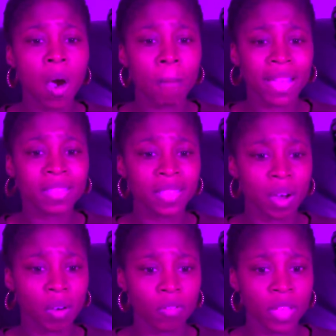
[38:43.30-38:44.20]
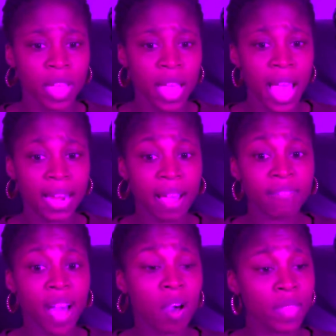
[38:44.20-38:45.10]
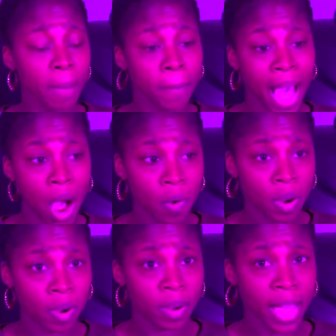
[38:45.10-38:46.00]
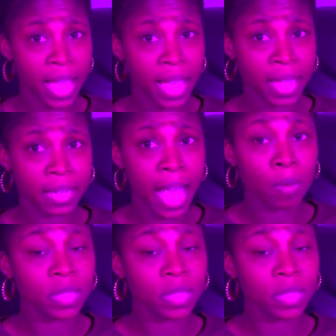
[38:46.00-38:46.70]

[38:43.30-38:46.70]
myself and I found that power and I was